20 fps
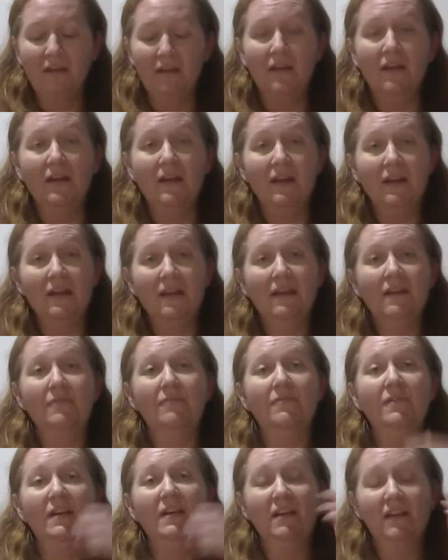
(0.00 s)
He
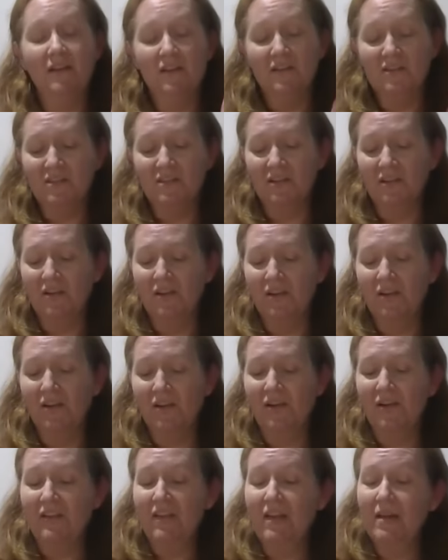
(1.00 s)
felt
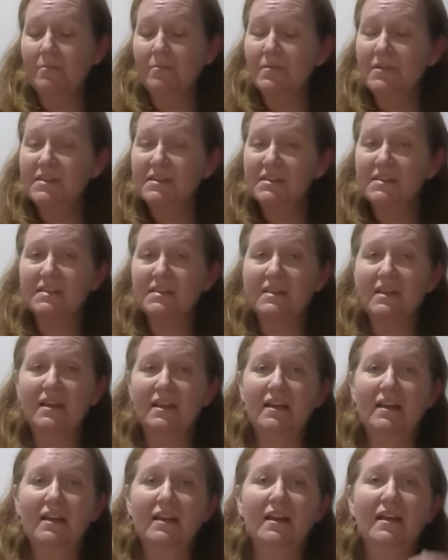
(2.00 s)
all that was
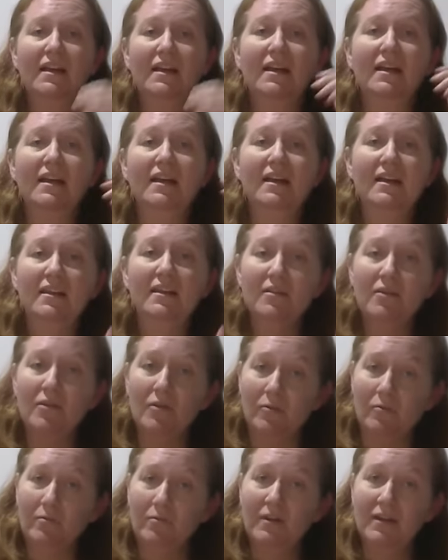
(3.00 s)
sad,
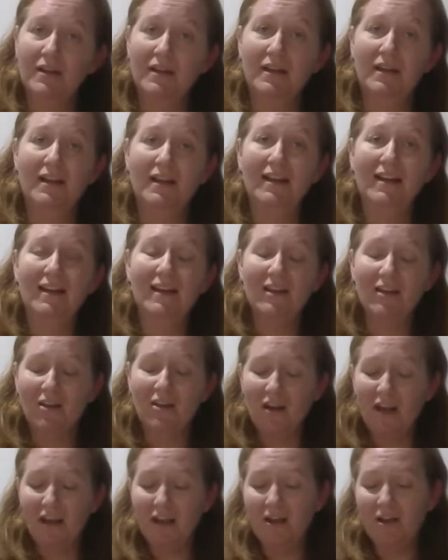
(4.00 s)
wicked
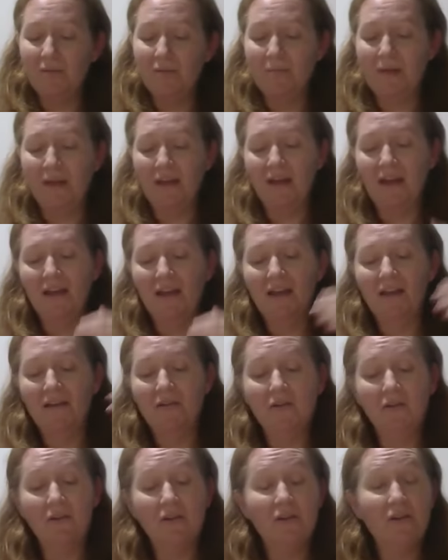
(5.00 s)
or bad,
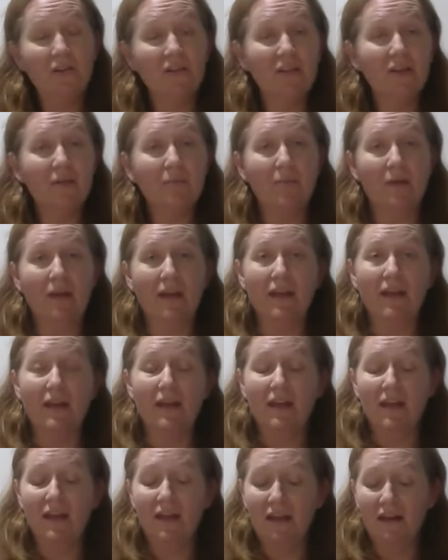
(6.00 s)
all the
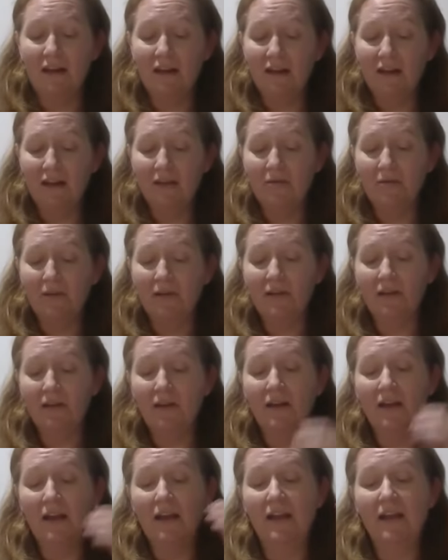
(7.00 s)
pain he
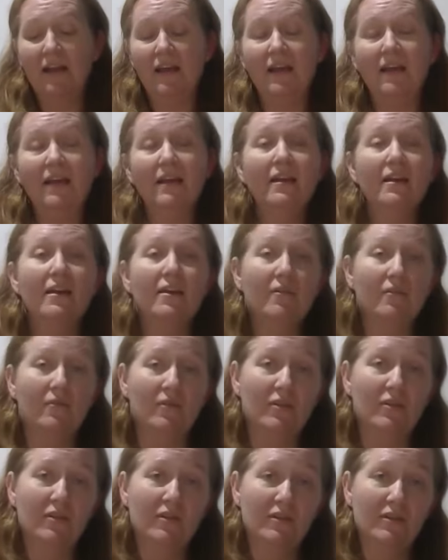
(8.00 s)
would
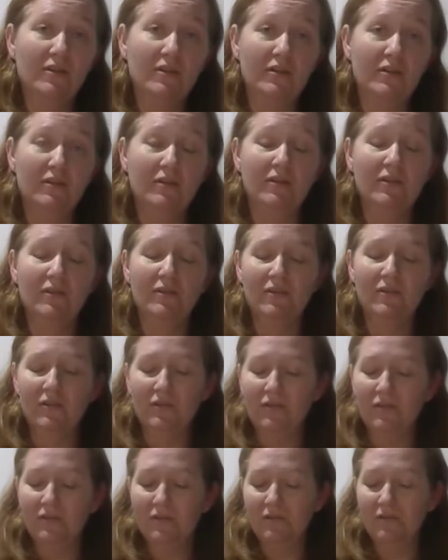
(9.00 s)
ever
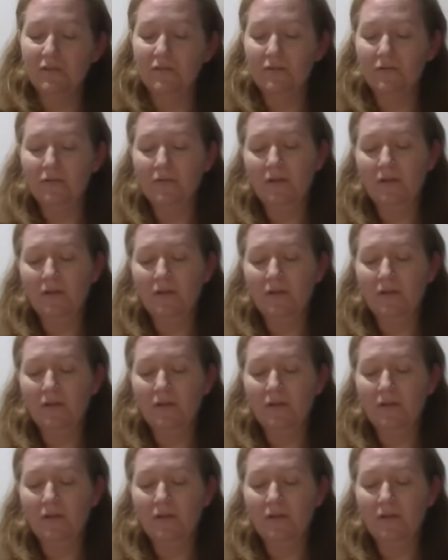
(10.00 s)
know.